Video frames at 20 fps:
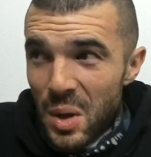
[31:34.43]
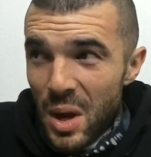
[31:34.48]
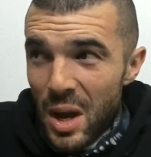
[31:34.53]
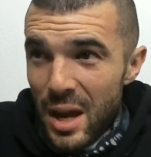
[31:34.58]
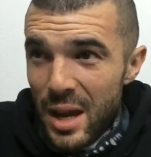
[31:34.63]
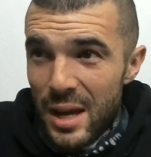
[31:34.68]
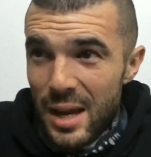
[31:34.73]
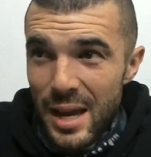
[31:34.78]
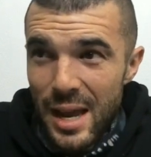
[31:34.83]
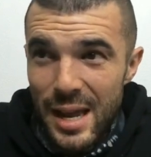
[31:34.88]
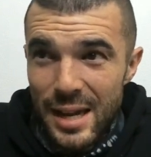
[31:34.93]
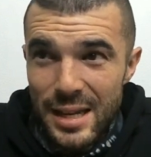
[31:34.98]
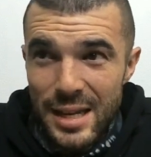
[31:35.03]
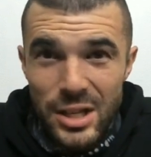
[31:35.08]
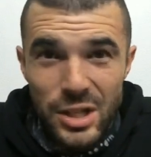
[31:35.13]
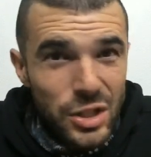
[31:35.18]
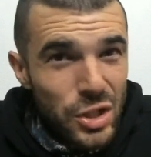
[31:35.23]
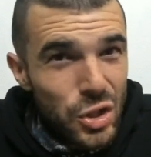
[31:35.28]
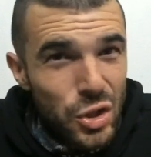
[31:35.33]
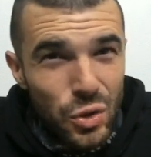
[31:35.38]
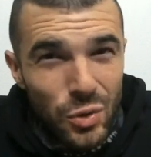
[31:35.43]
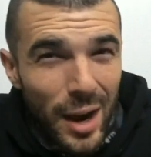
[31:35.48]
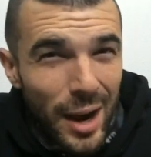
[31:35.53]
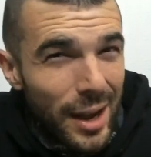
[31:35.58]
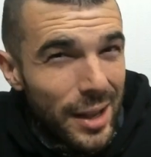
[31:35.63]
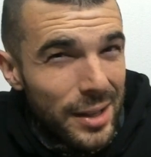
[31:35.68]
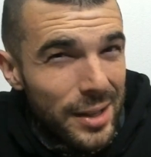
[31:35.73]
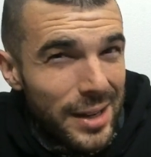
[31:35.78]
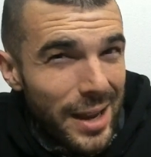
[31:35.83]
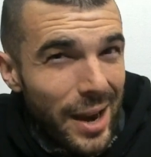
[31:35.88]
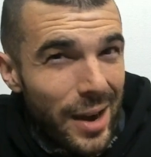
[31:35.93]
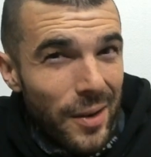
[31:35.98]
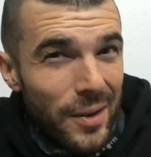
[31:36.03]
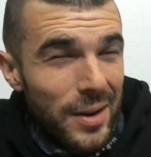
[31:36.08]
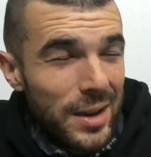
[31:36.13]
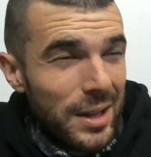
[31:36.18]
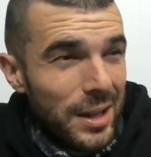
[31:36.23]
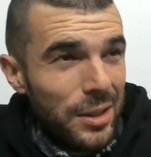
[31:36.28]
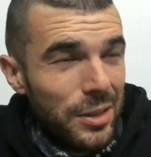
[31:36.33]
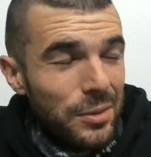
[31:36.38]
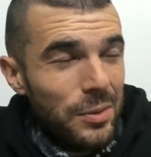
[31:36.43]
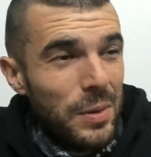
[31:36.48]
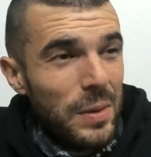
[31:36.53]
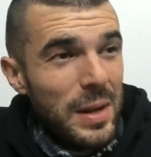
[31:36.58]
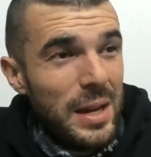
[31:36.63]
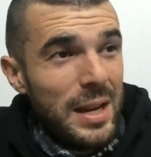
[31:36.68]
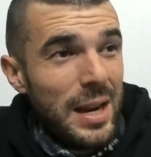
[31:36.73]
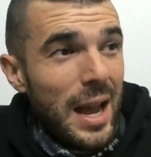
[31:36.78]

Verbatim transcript: Uh, and he's just trial and erroring it through it.